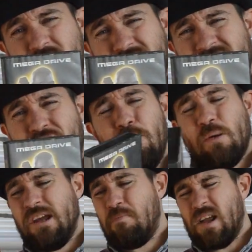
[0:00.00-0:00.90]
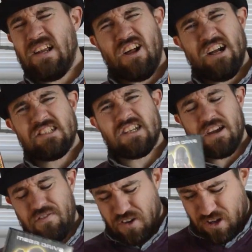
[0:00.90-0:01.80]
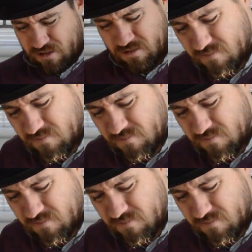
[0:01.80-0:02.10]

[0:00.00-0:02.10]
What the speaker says: Nobody bloody likes Shaq Fu.